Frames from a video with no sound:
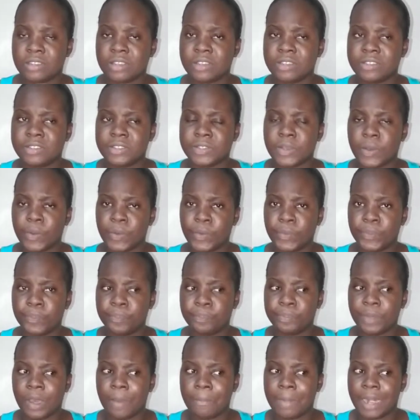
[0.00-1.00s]
So
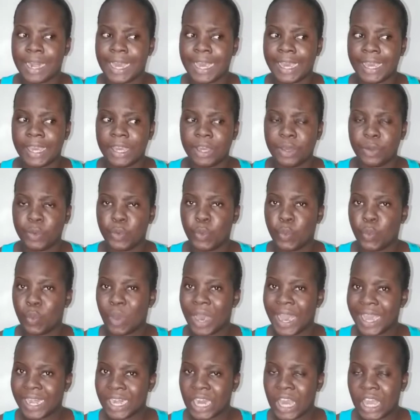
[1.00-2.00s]
I'm like,
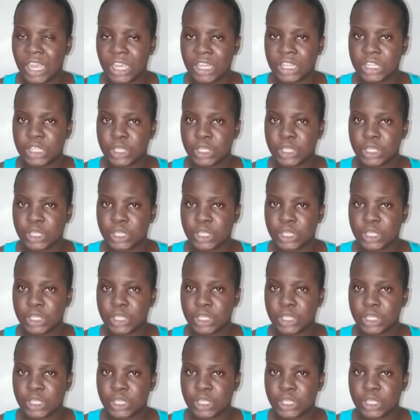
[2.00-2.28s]
why not